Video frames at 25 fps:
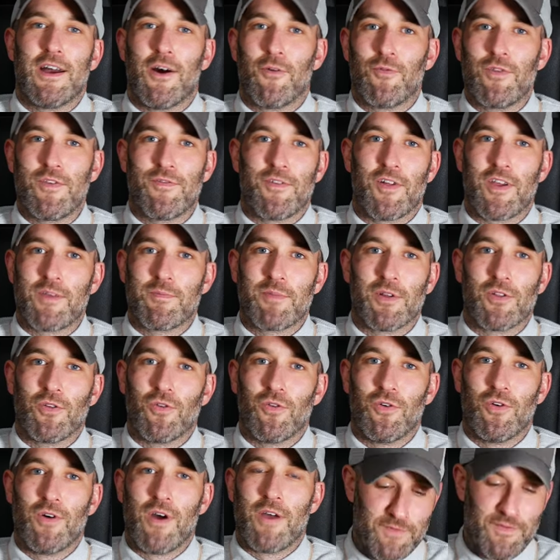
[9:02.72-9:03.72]
I'll leave a link
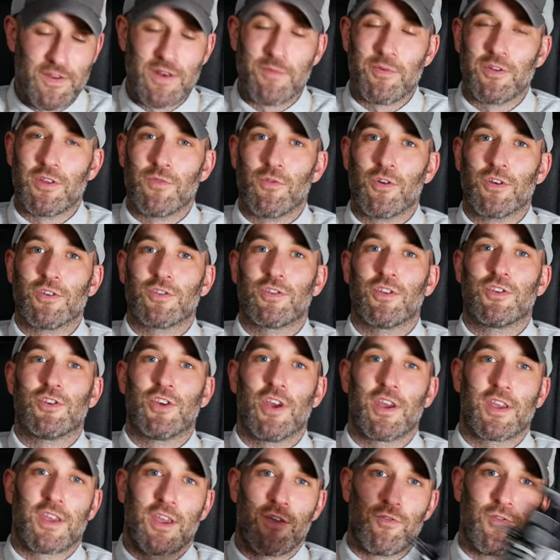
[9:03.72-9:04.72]
below if anybody wants to
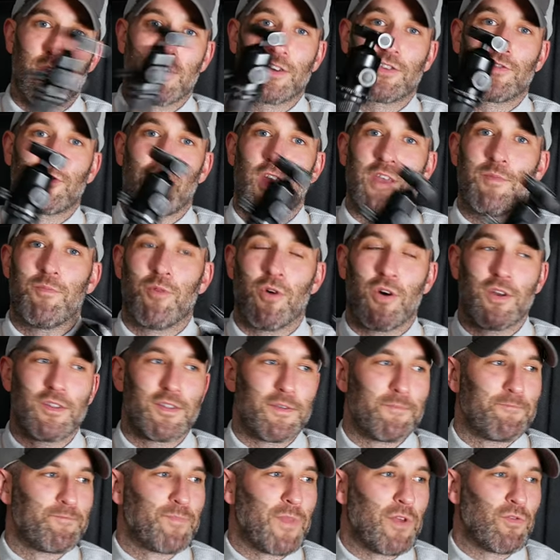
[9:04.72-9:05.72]
check out this tripod.